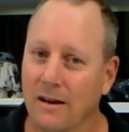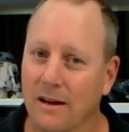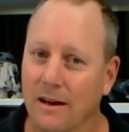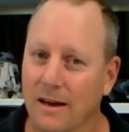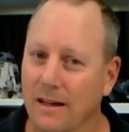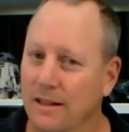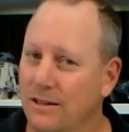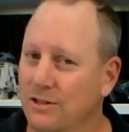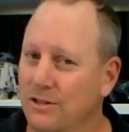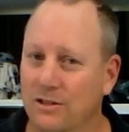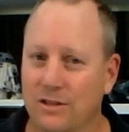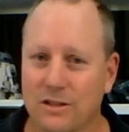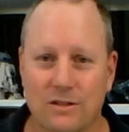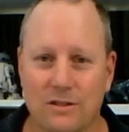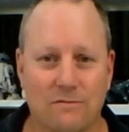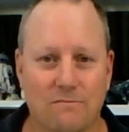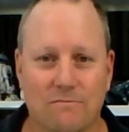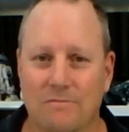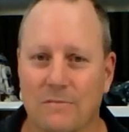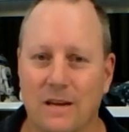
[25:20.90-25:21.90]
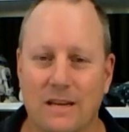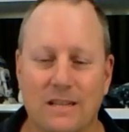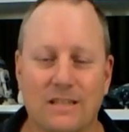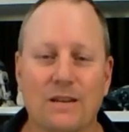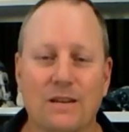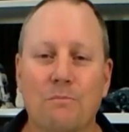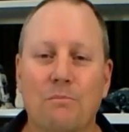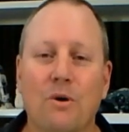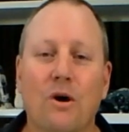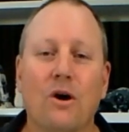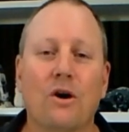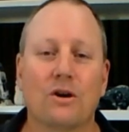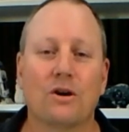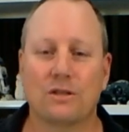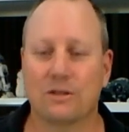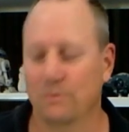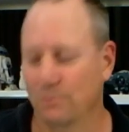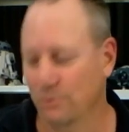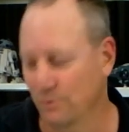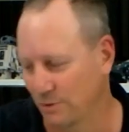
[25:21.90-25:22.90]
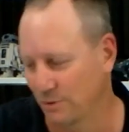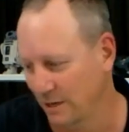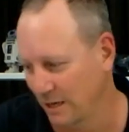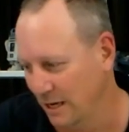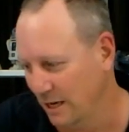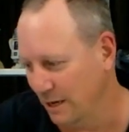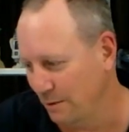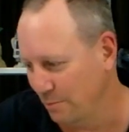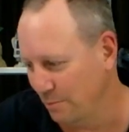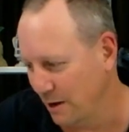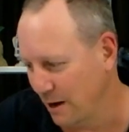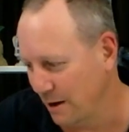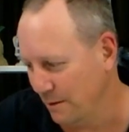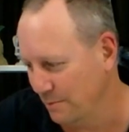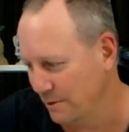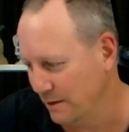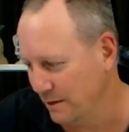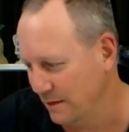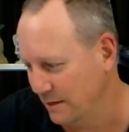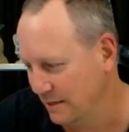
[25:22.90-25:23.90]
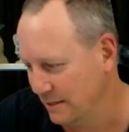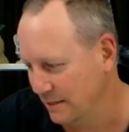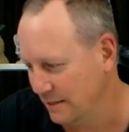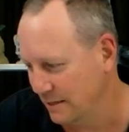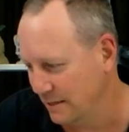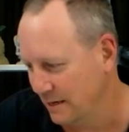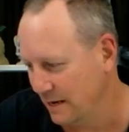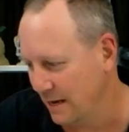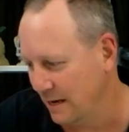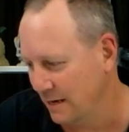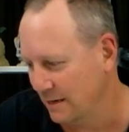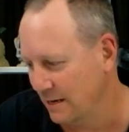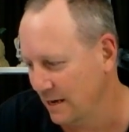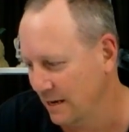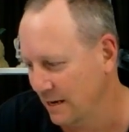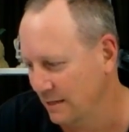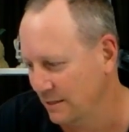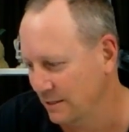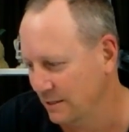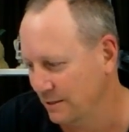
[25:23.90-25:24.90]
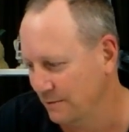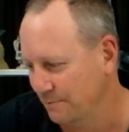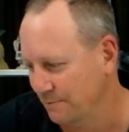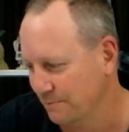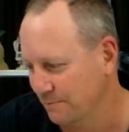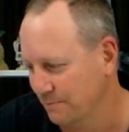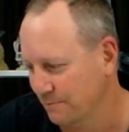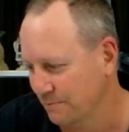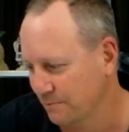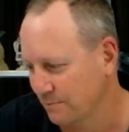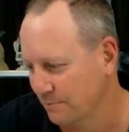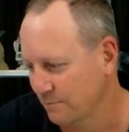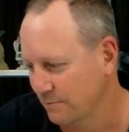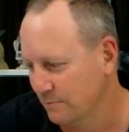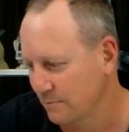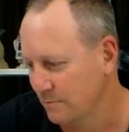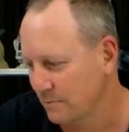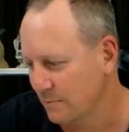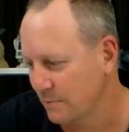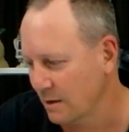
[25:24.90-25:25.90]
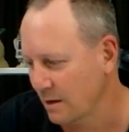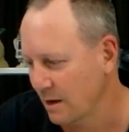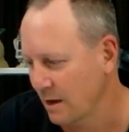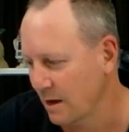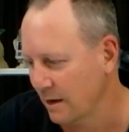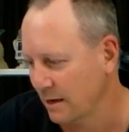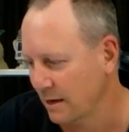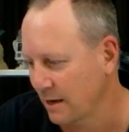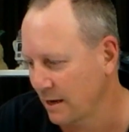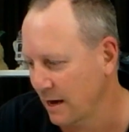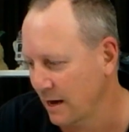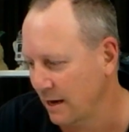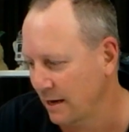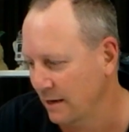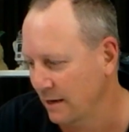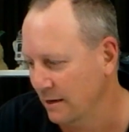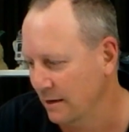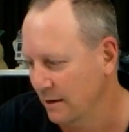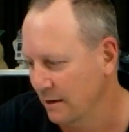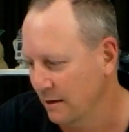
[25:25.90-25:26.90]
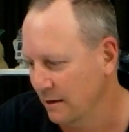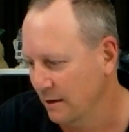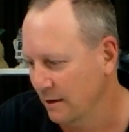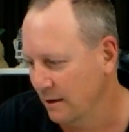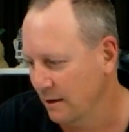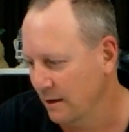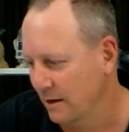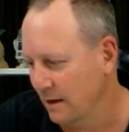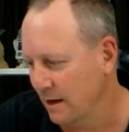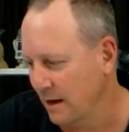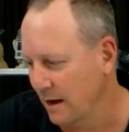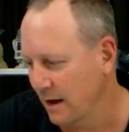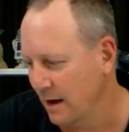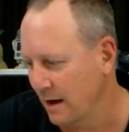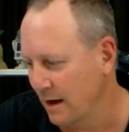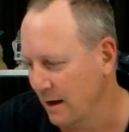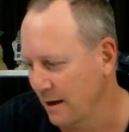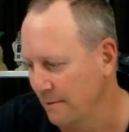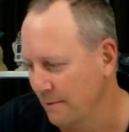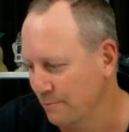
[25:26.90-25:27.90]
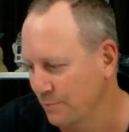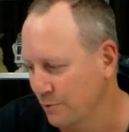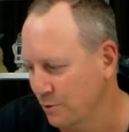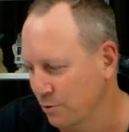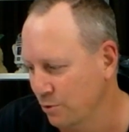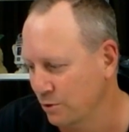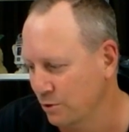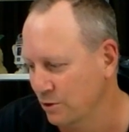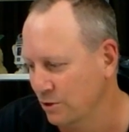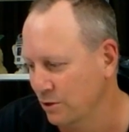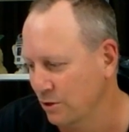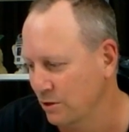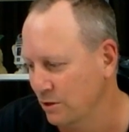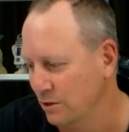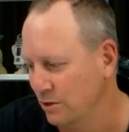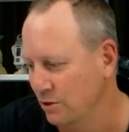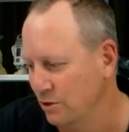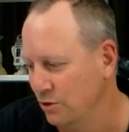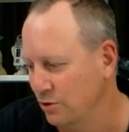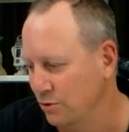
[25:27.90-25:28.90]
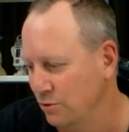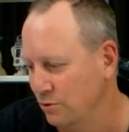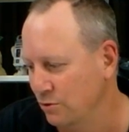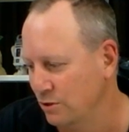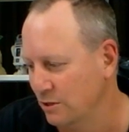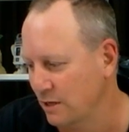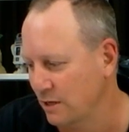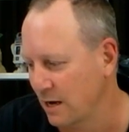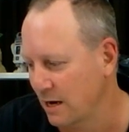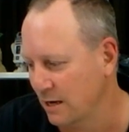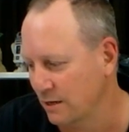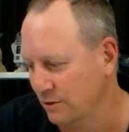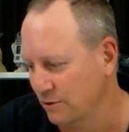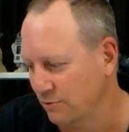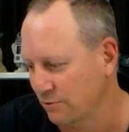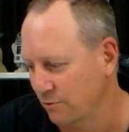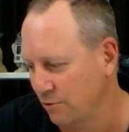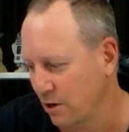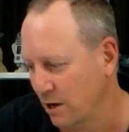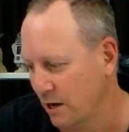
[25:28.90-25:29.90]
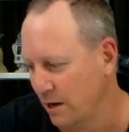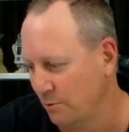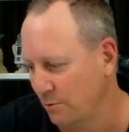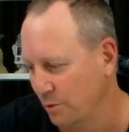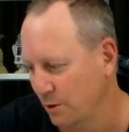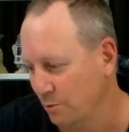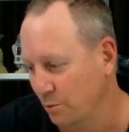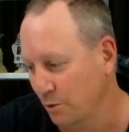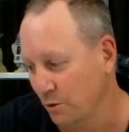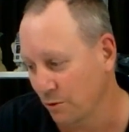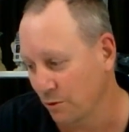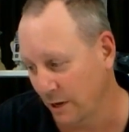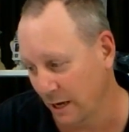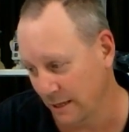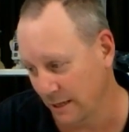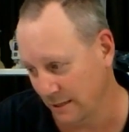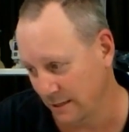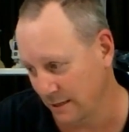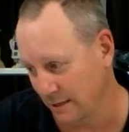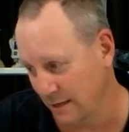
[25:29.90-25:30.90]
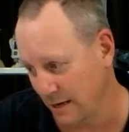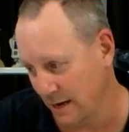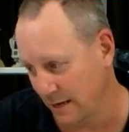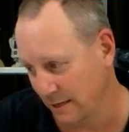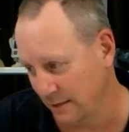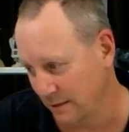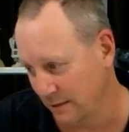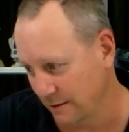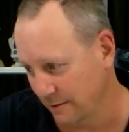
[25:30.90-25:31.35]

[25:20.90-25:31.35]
And it's impossible to keep up. nowadays. Okay. Thoughts on the new Star Destroyer? We will get to that.